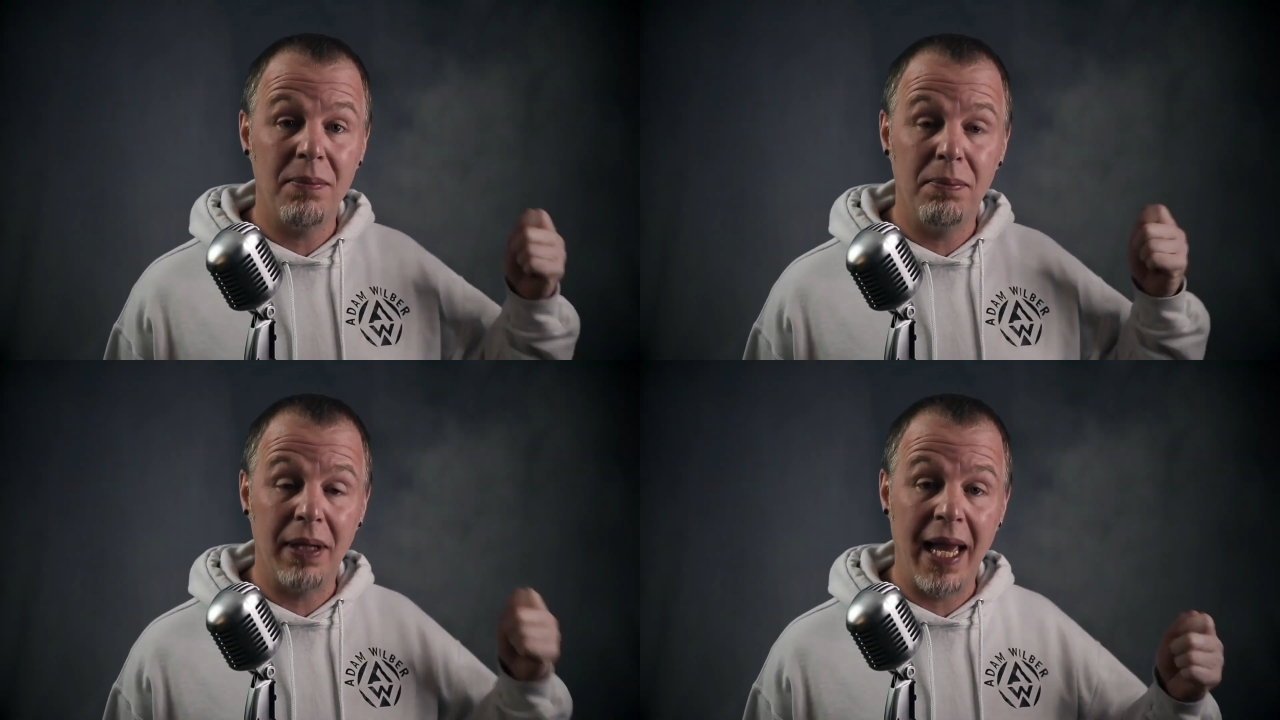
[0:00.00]
a
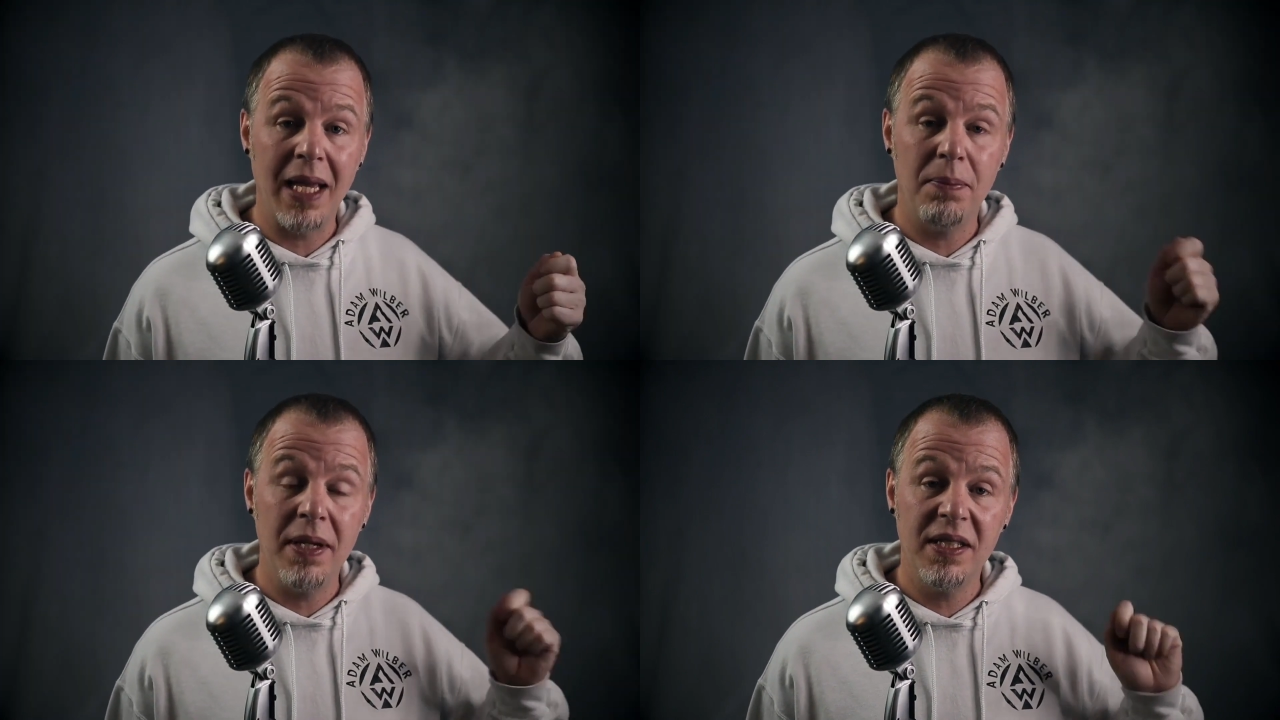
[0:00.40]

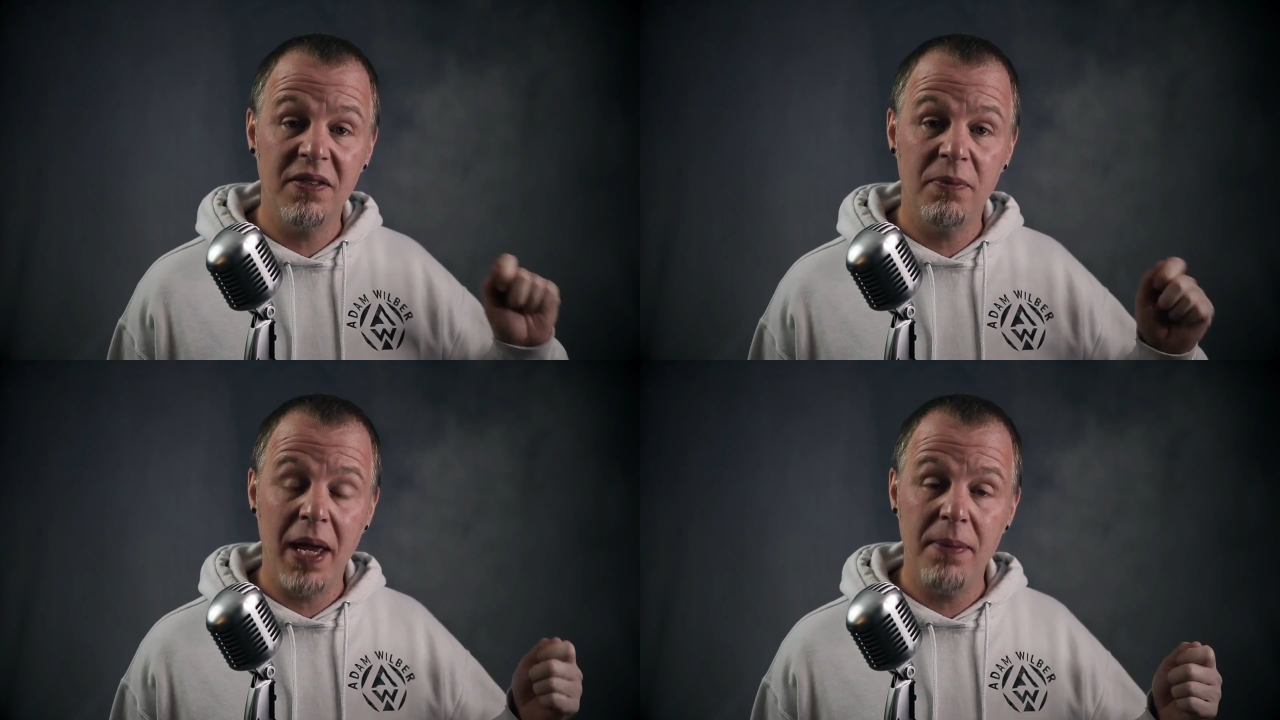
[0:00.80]
blank piece
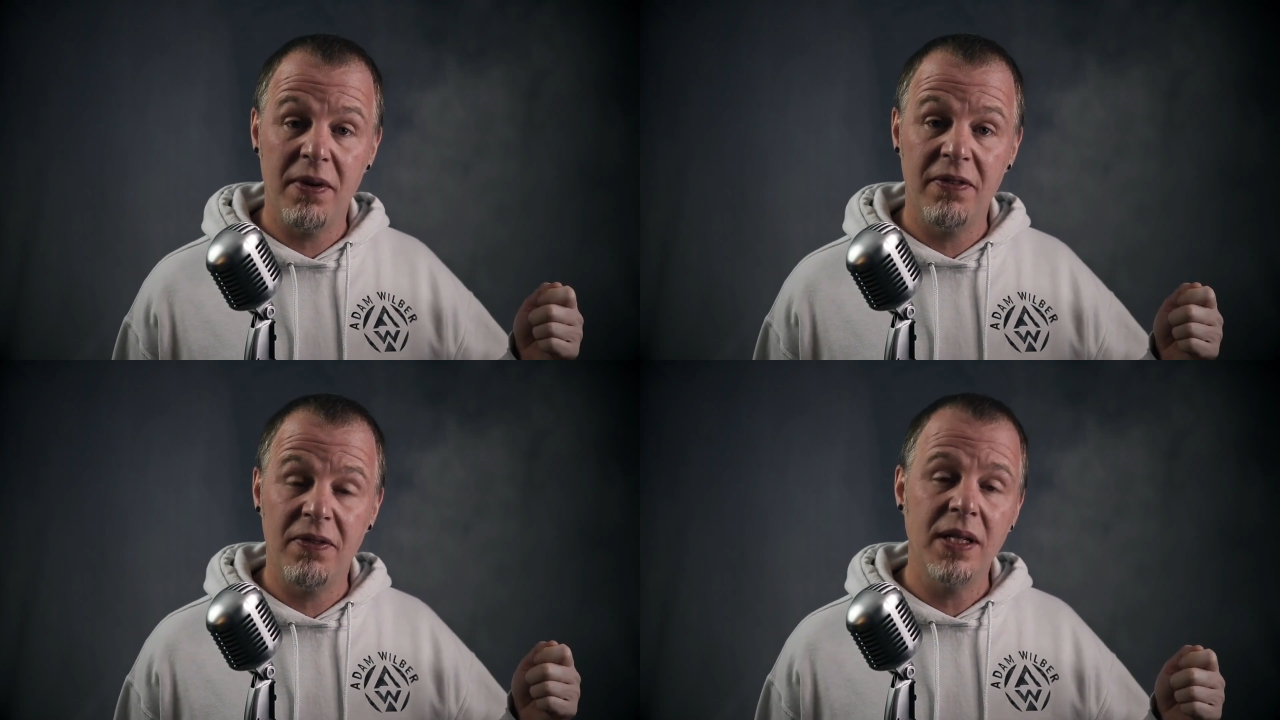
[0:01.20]
of
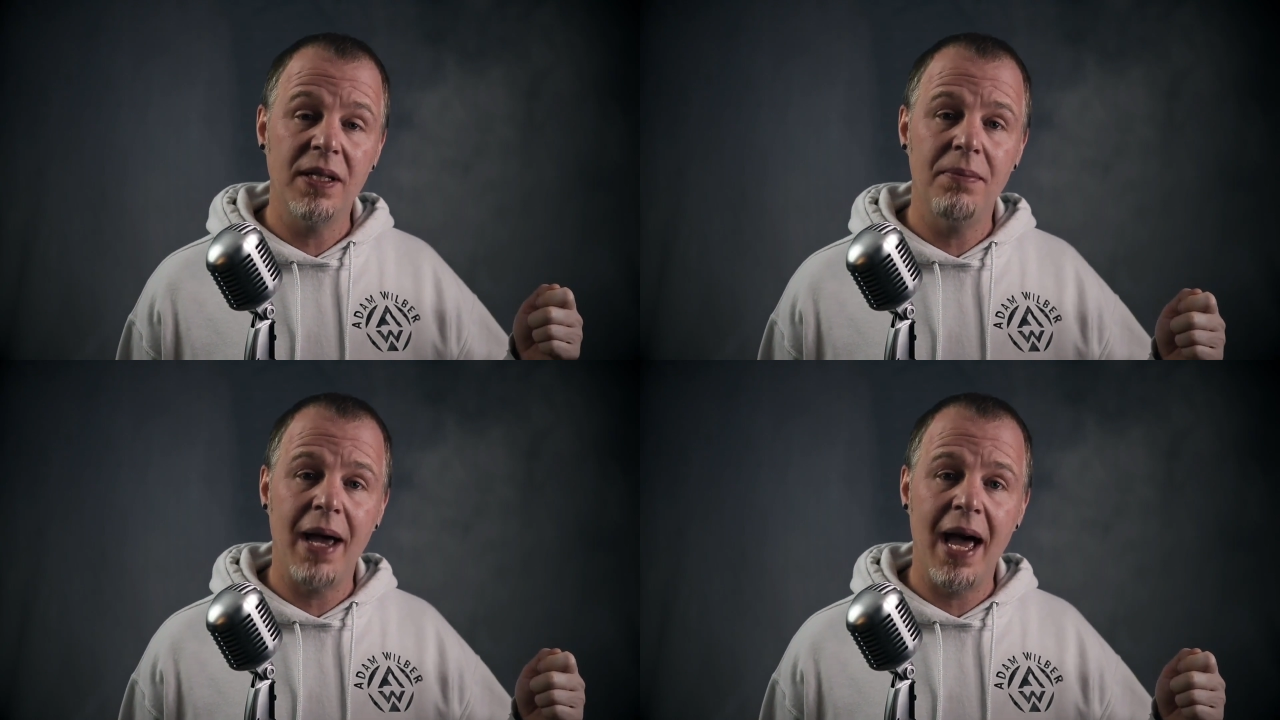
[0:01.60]
paper
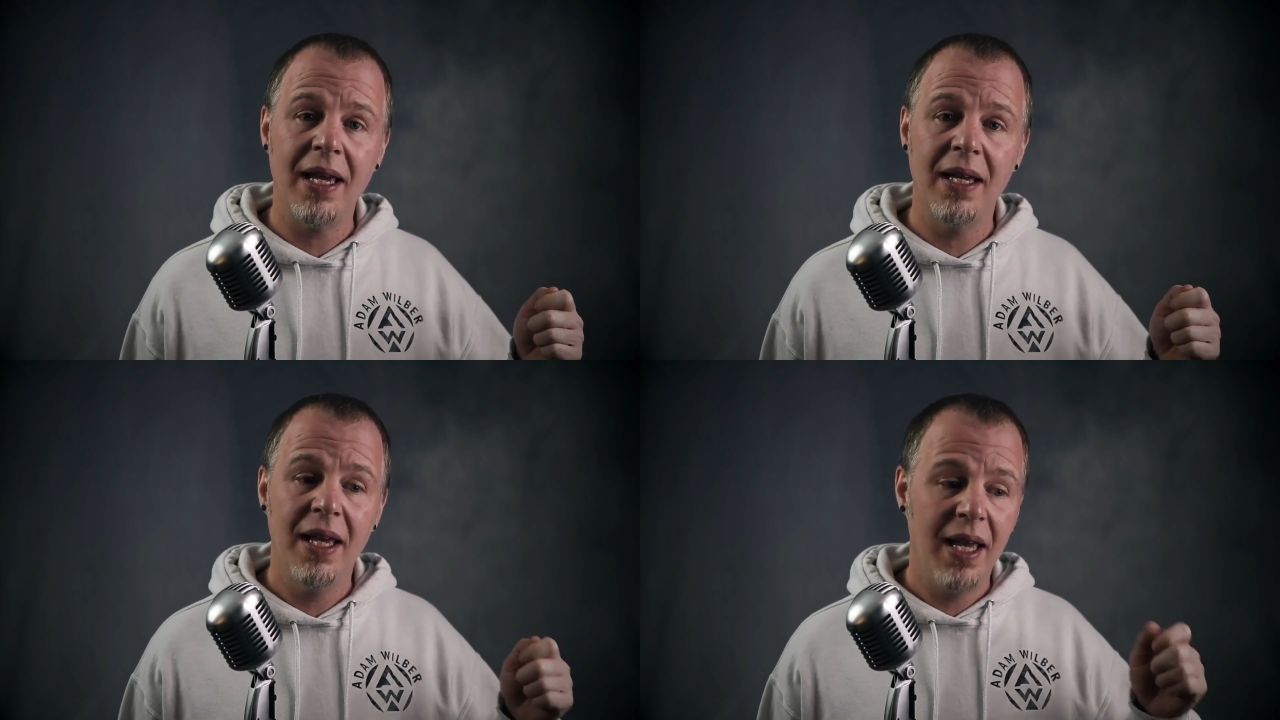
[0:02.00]
front and back